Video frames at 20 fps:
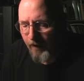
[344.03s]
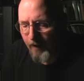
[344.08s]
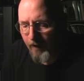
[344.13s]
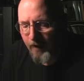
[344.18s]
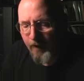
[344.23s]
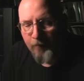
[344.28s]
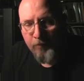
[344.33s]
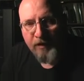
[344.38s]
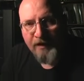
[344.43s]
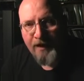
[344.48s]

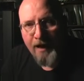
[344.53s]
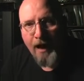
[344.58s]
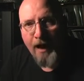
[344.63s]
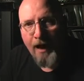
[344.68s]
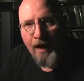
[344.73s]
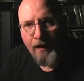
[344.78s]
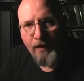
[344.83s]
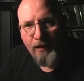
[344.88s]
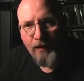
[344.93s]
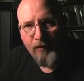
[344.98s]
Uh, but yeah,
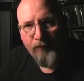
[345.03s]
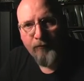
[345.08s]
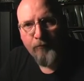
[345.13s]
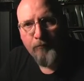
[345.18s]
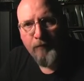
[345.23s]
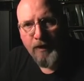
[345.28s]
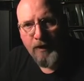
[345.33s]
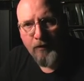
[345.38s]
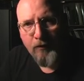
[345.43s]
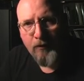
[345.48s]
I love
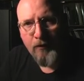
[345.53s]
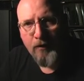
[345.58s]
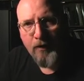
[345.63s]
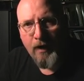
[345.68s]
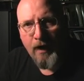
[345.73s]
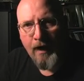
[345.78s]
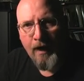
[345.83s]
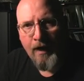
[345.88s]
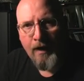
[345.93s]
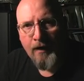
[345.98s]
meter
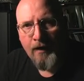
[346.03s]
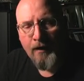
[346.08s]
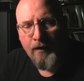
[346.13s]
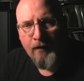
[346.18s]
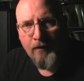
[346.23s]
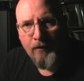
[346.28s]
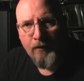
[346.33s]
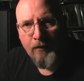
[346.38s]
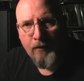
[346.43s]
and,